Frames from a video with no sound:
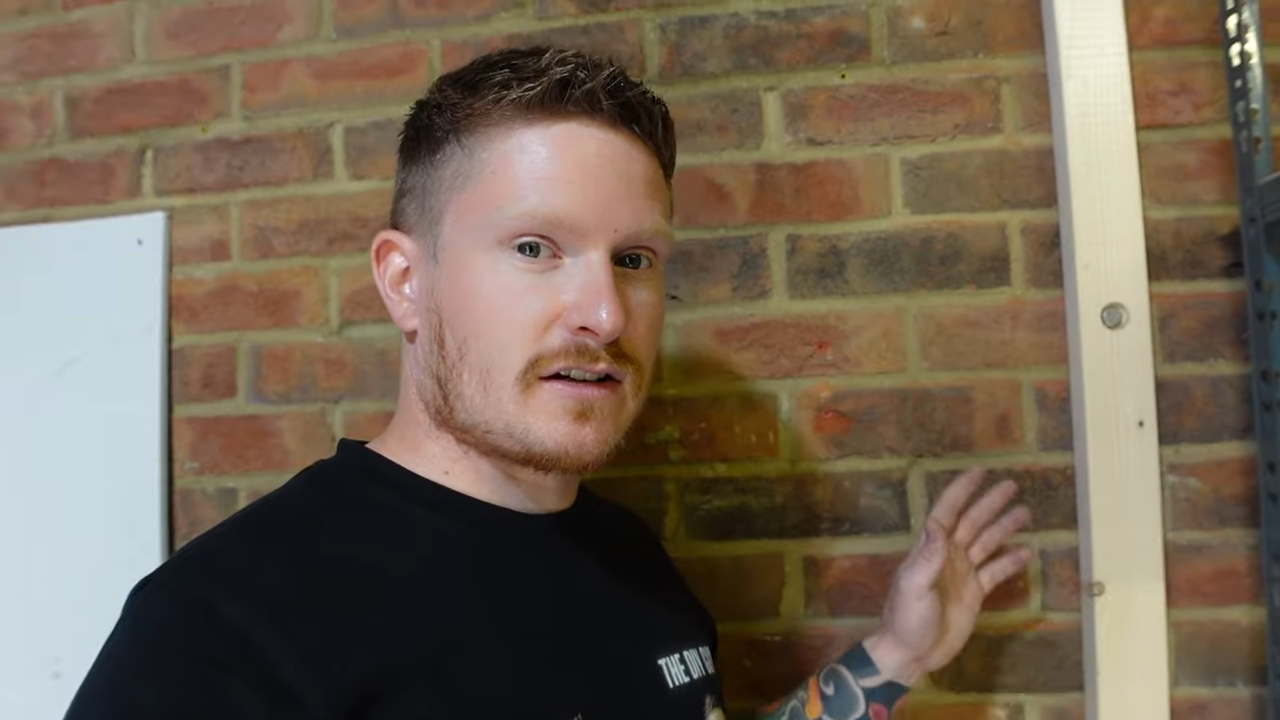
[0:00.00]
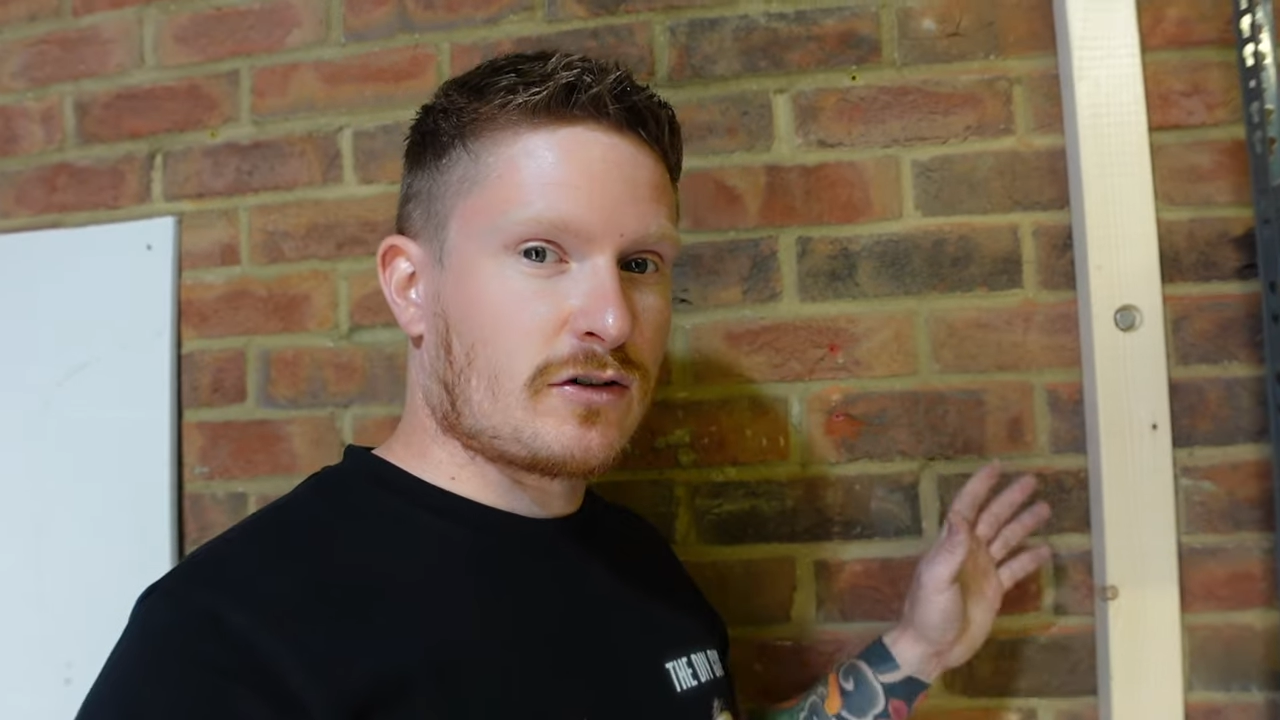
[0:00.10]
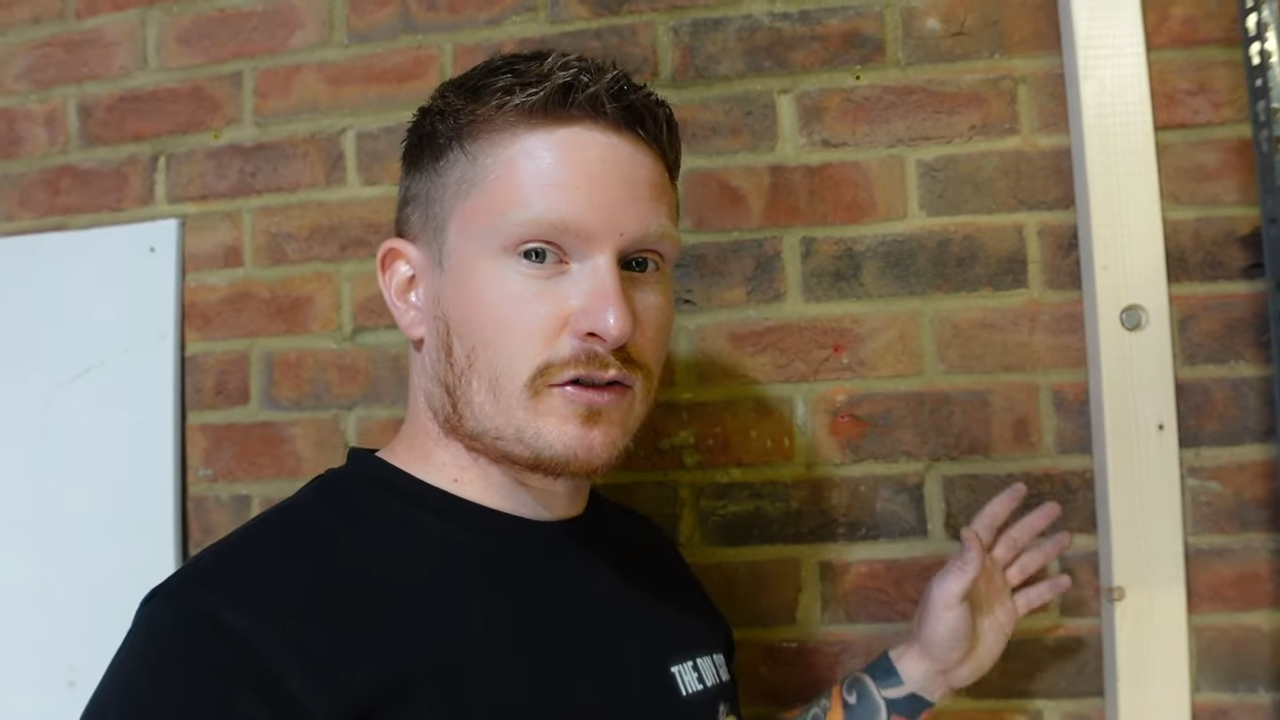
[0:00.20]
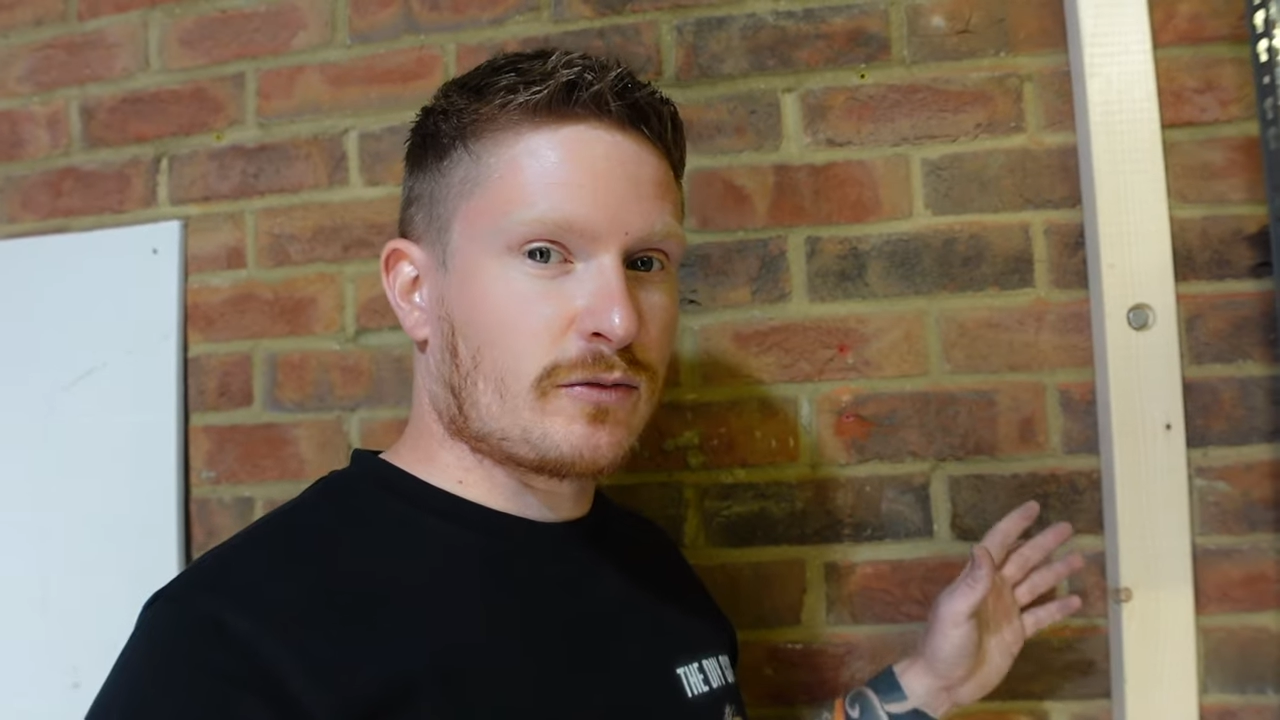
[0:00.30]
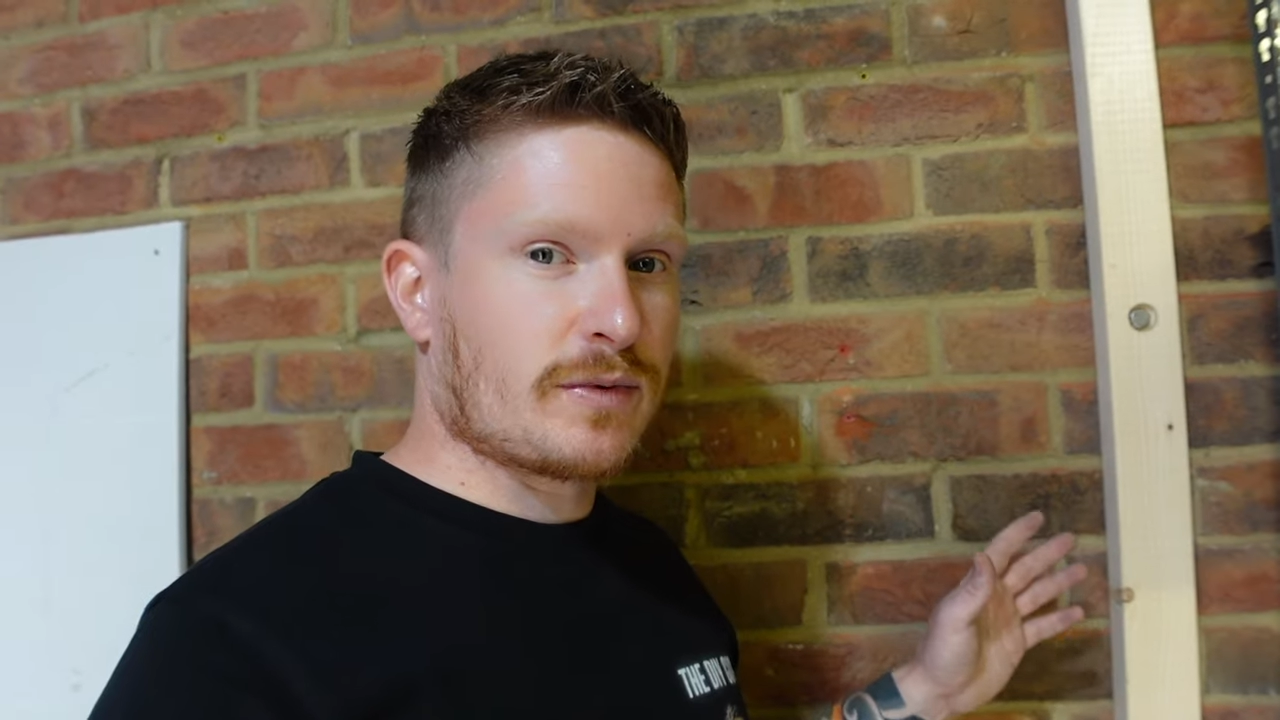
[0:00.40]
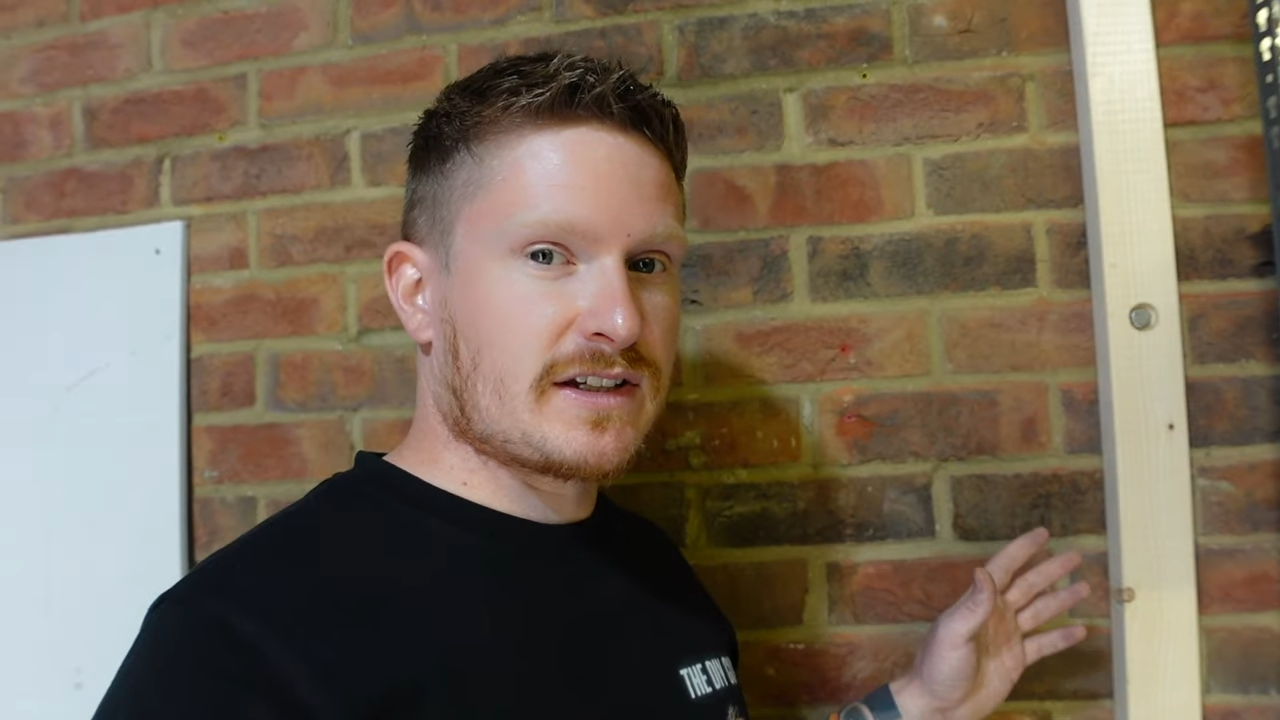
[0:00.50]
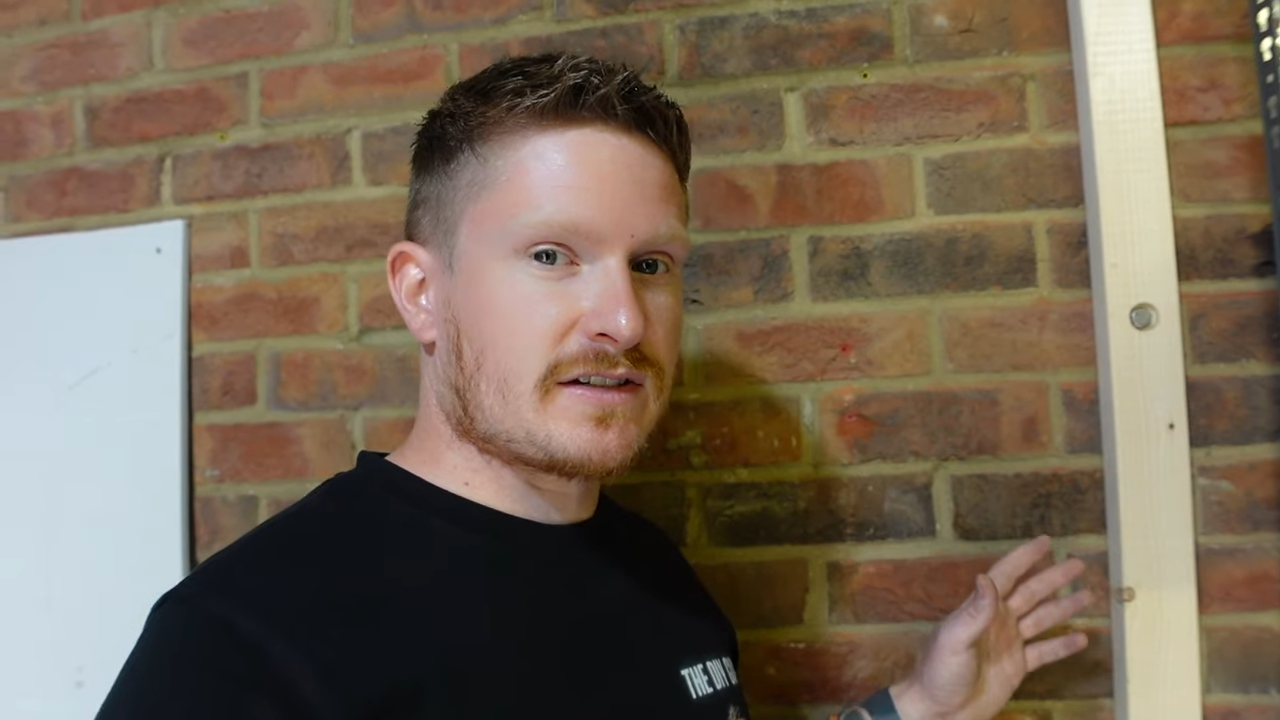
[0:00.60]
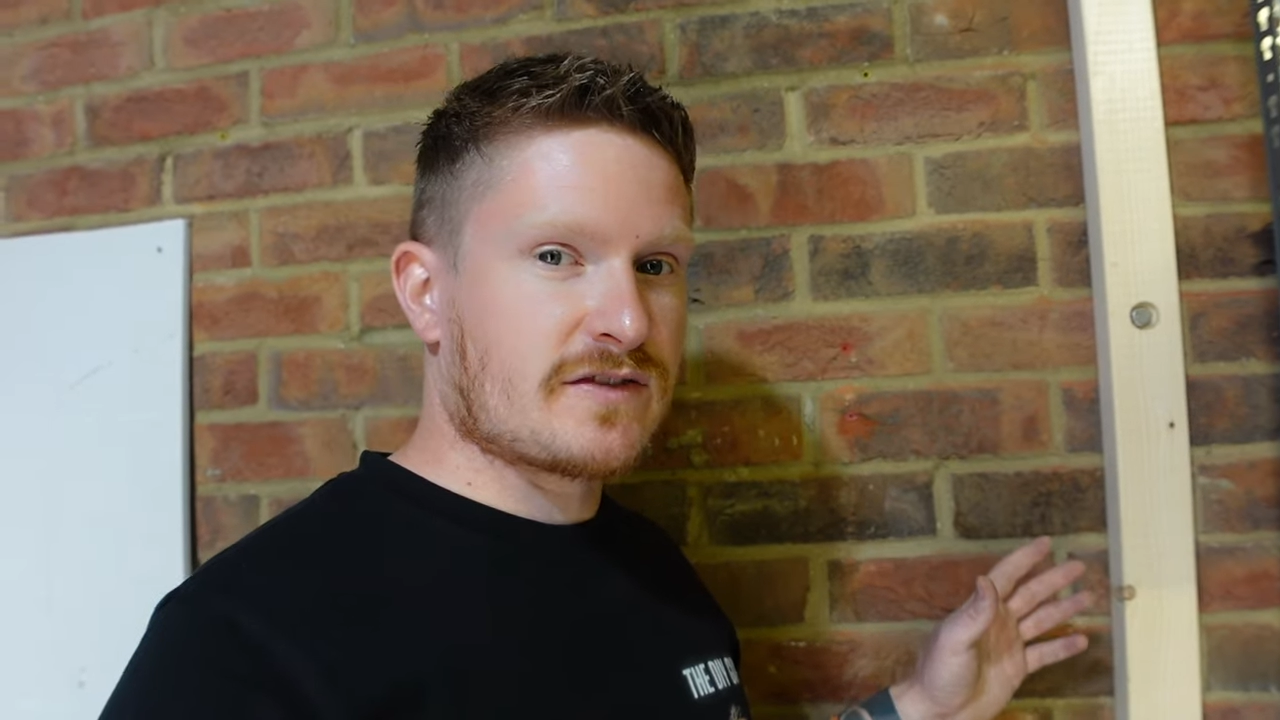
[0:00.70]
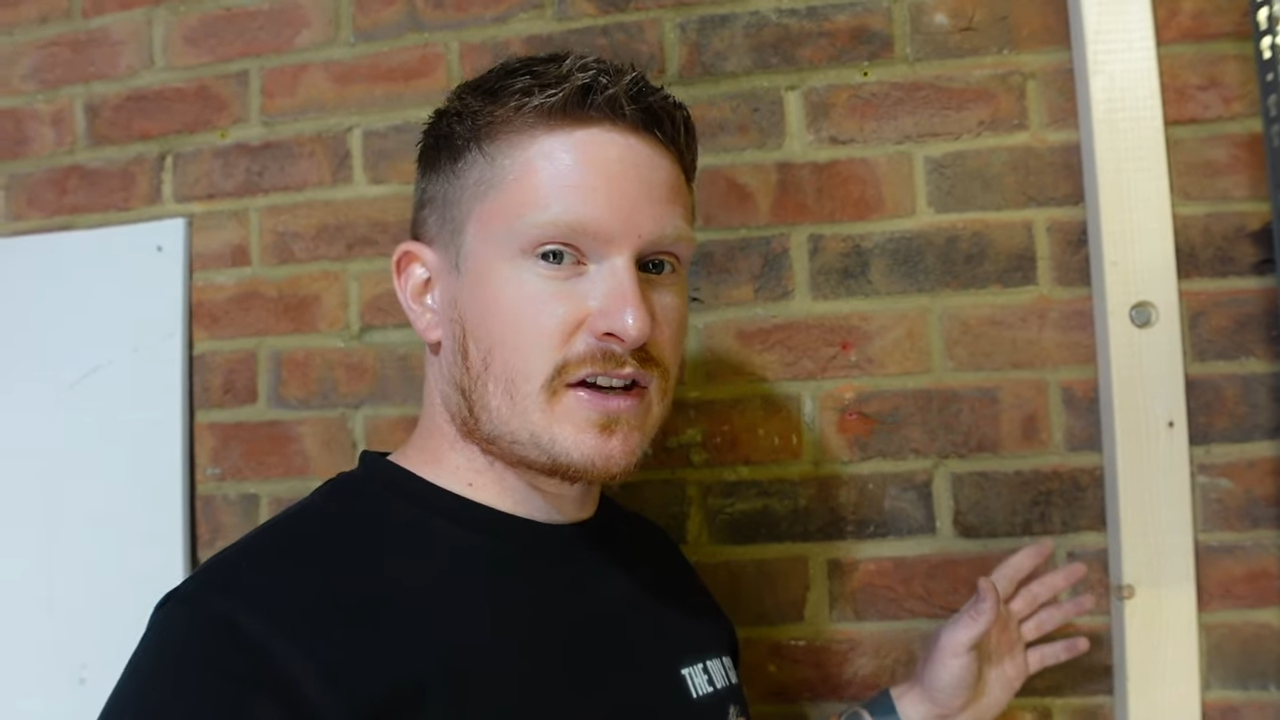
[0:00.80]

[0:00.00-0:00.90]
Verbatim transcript: along your piece of